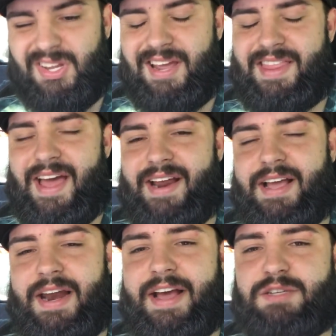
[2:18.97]
and that
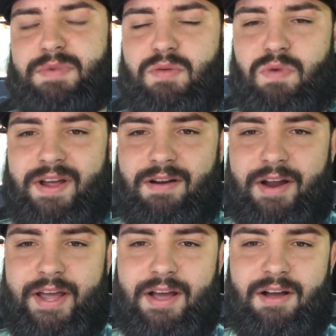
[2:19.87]
kind of has me
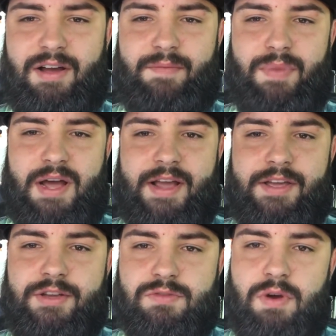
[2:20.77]
weary on buying a
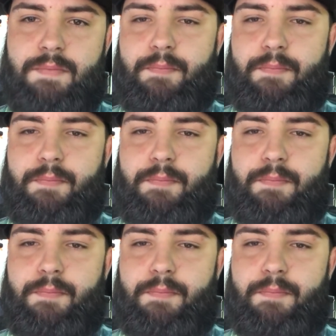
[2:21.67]
used one.